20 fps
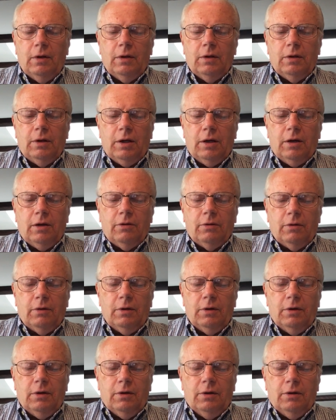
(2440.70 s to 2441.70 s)
Now,
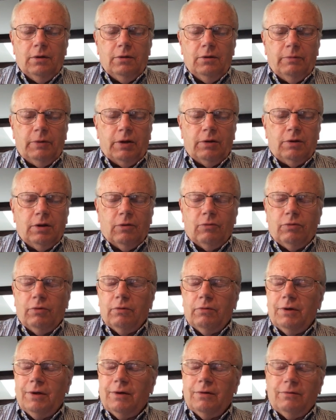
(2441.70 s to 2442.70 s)
you might think, well,
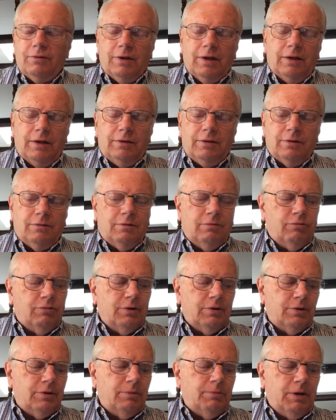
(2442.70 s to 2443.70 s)
what? That's,
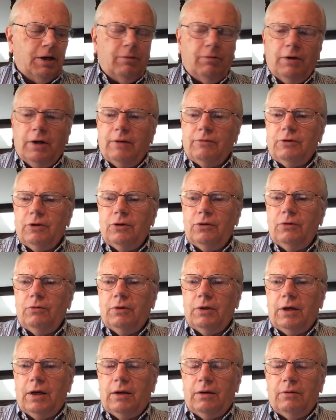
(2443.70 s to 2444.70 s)
what does the Bible have to do
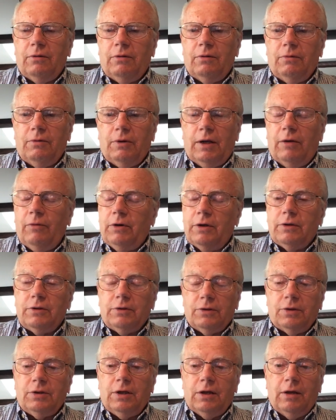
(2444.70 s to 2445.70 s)
with that? Well, I wanted to
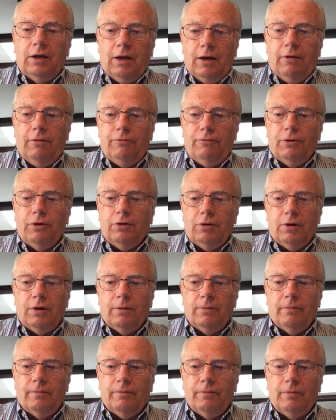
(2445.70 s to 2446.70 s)
say everything
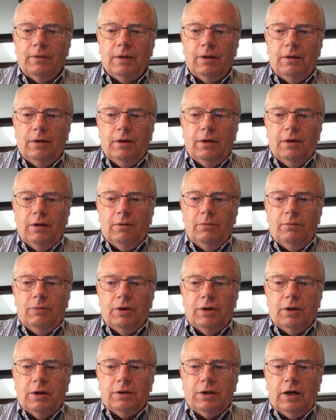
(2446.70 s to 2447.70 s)

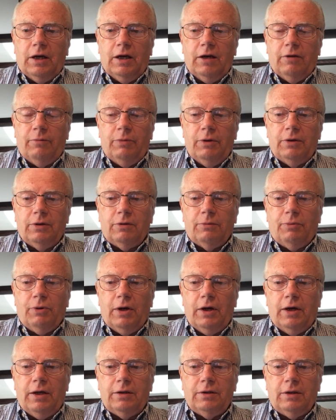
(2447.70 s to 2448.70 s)
because I have been
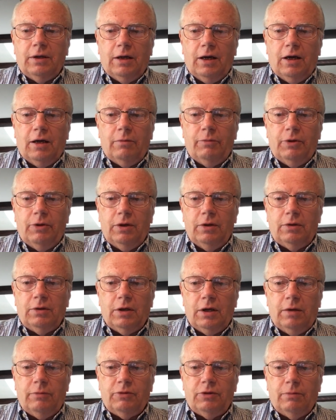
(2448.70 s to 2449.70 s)
surprised at how many
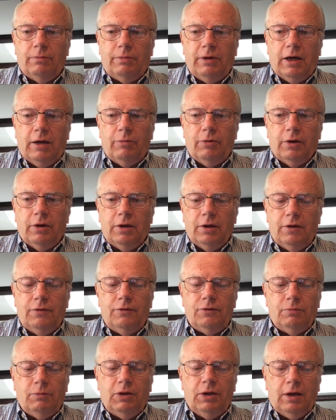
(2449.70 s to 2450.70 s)
times the Bible
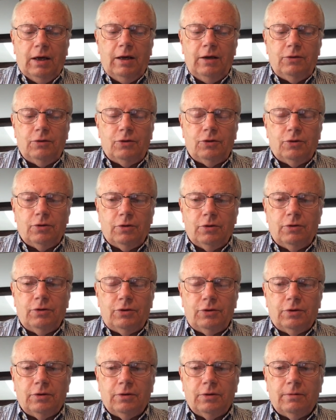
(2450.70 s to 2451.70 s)
gives me
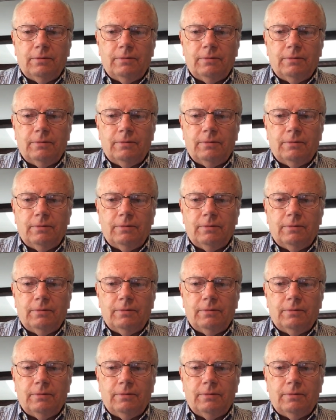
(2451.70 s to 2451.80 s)
answers